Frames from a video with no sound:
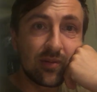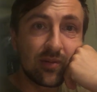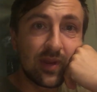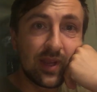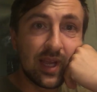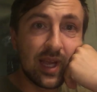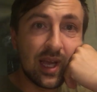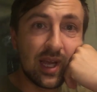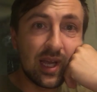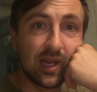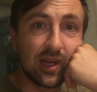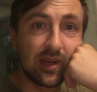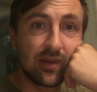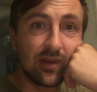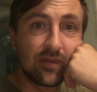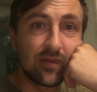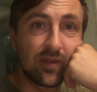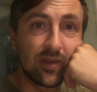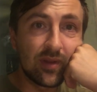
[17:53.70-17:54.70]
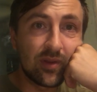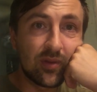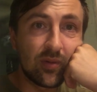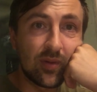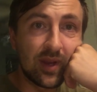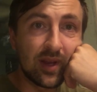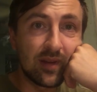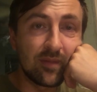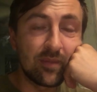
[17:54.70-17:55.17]
we have the
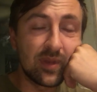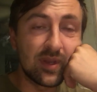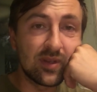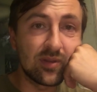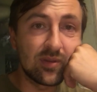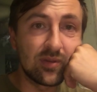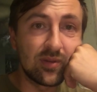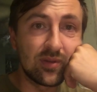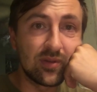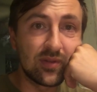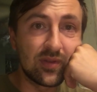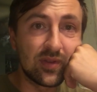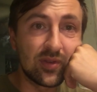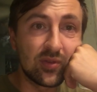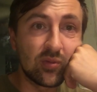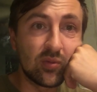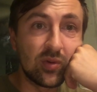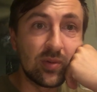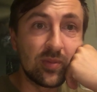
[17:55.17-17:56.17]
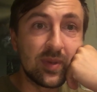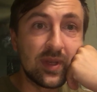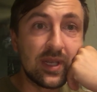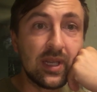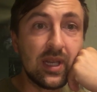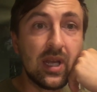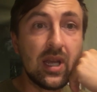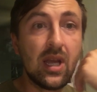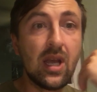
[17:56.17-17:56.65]
Queen of Pentacles. This
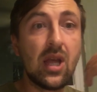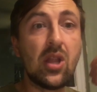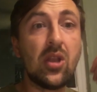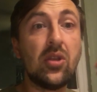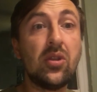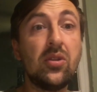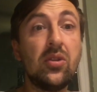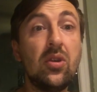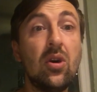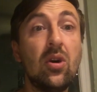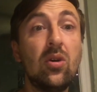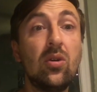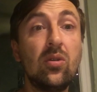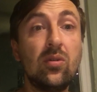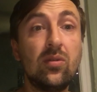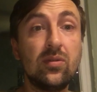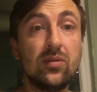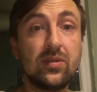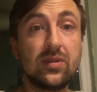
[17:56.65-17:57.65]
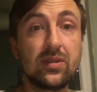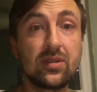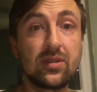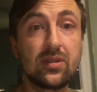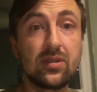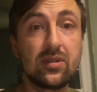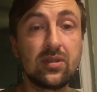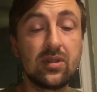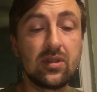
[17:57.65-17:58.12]
woman knows
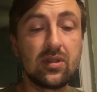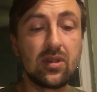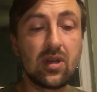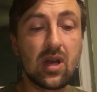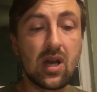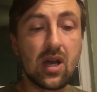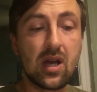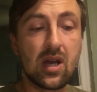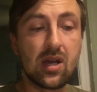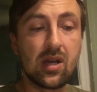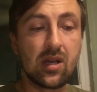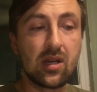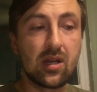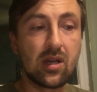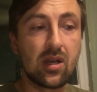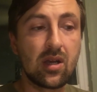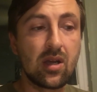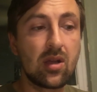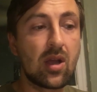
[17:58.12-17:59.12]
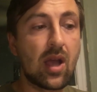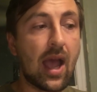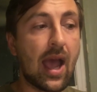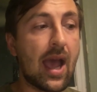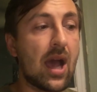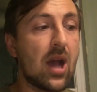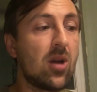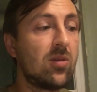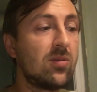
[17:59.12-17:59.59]
how
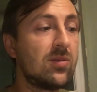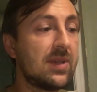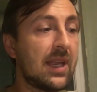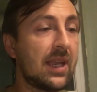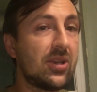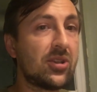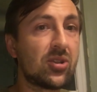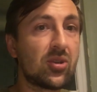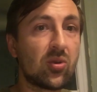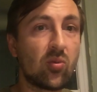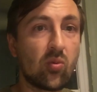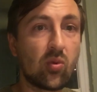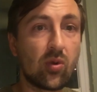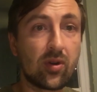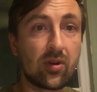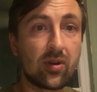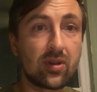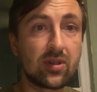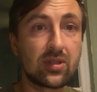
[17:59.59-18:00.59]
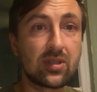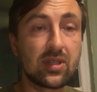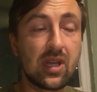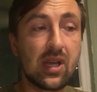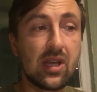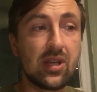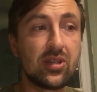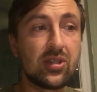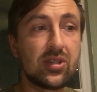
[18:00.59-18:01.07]
nature works.
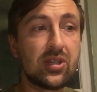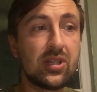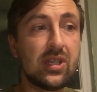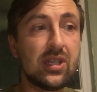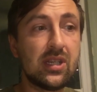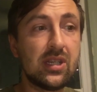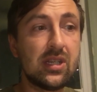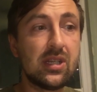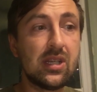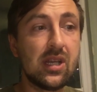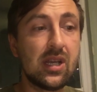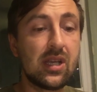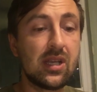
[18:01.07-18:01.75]
She